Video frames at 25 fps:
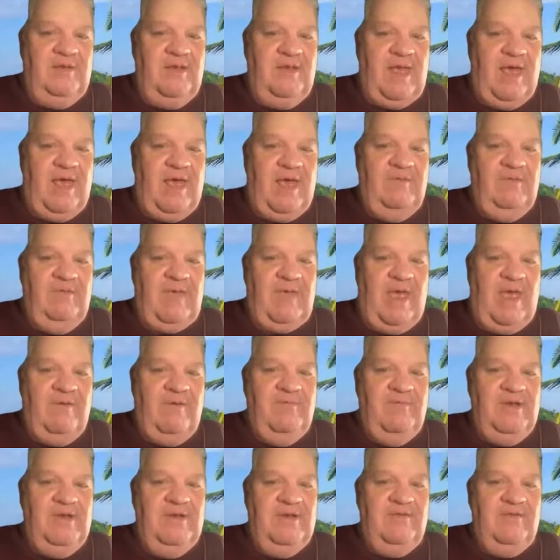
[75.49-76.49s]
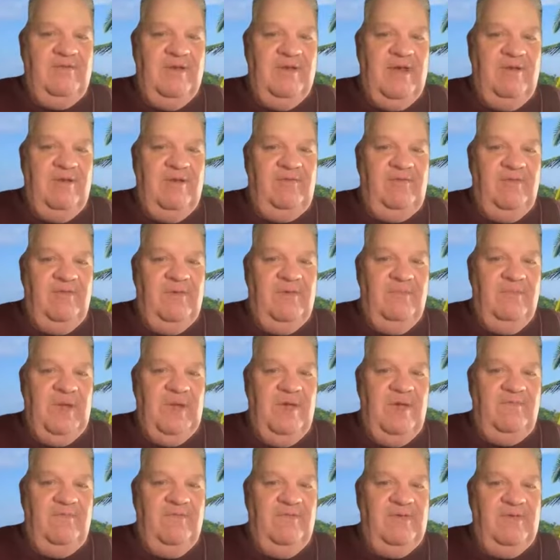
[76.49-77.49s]
have an introduction to
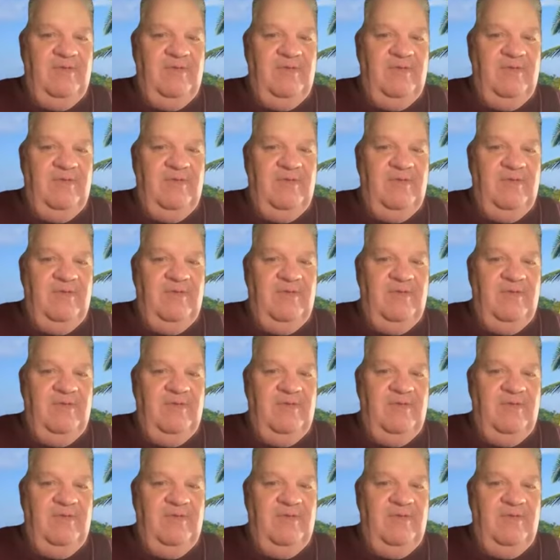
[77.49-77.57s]
both of